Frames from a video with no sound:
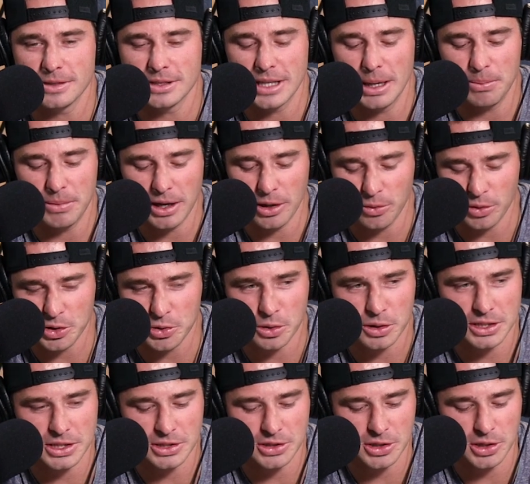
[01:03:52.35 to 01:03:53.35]
same thing, Rich
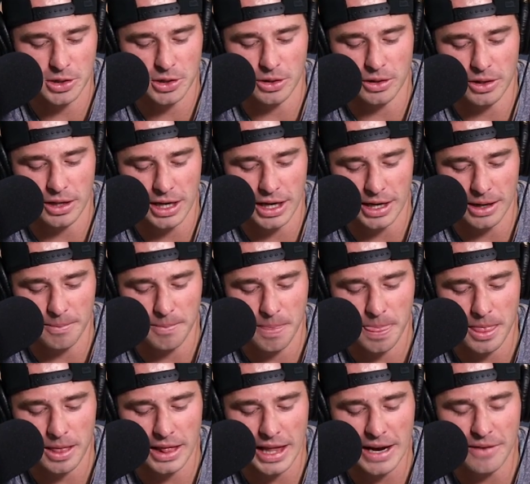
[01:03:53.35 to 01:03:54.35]
Wilkerson Jr., uh,
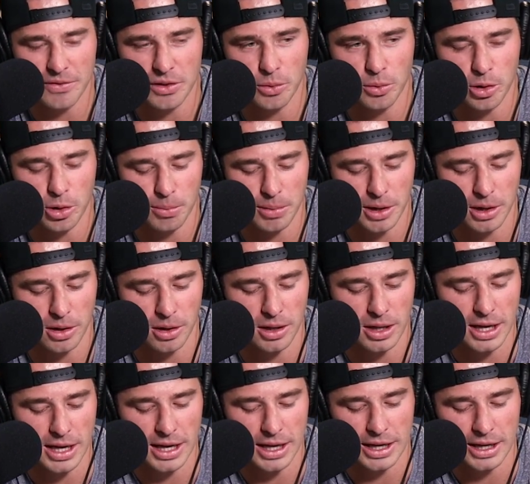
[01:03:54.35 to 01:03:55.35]
Life in the
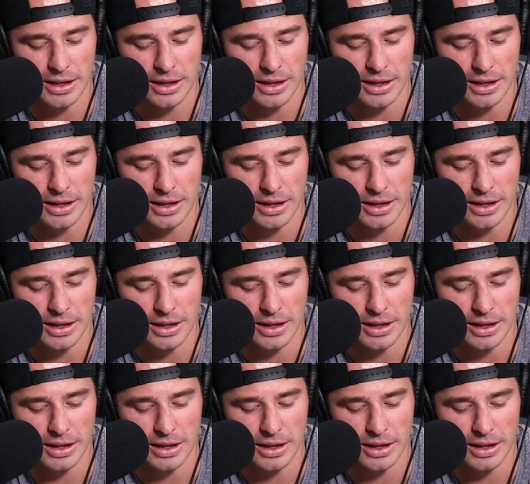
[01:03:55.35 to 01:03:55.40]
Wheelbarrow.